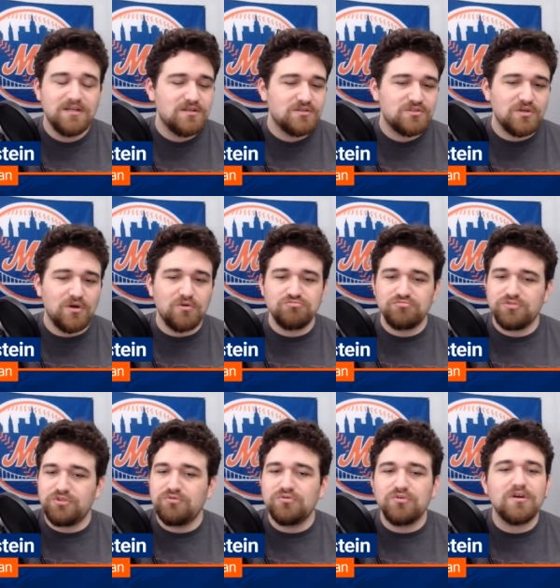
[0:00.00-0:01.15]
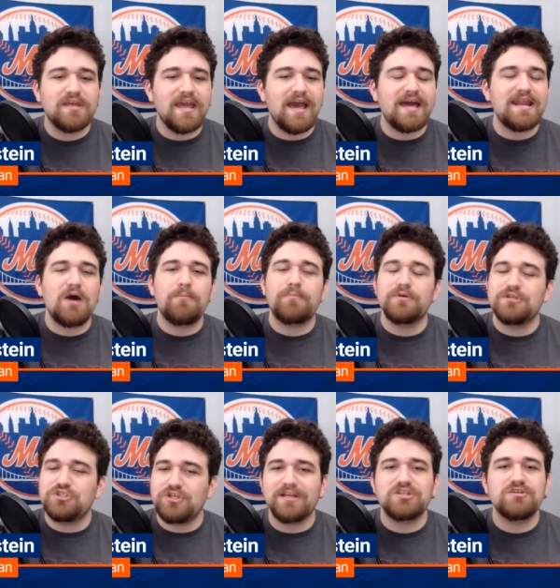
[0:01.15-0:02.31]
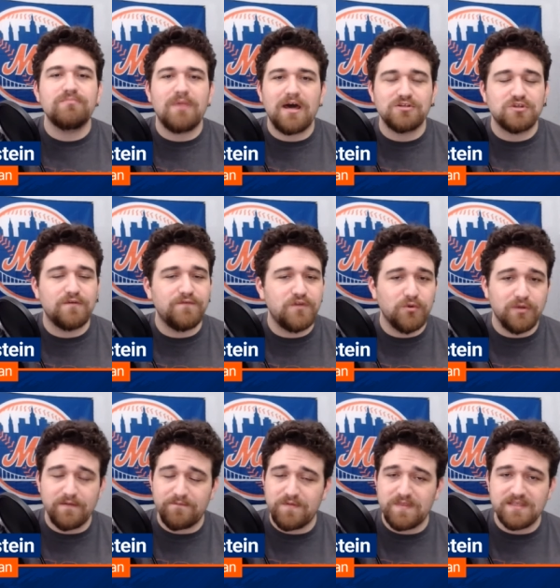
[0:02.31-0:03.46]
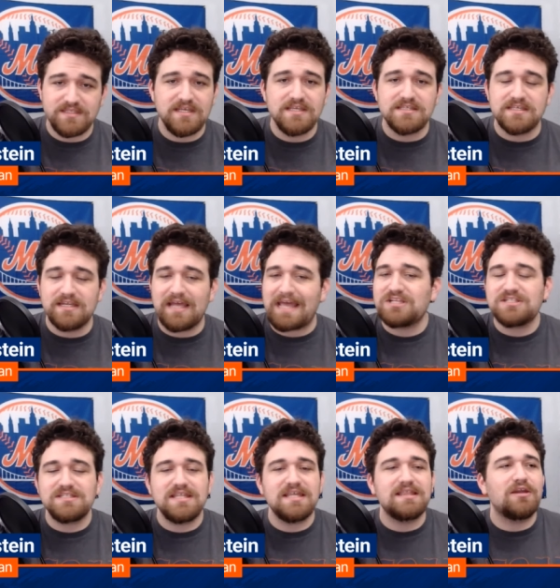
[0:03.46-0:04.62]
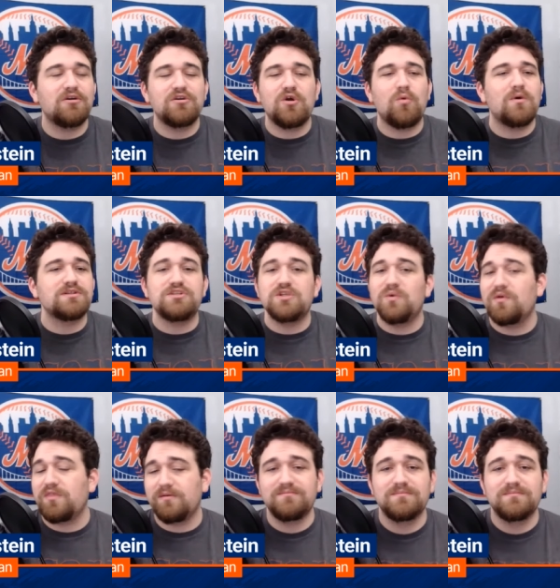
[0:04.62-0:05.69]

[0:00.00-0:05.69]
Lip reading: So you look at how projection models are viewing him for this season, and I just think they don't know what to do with him.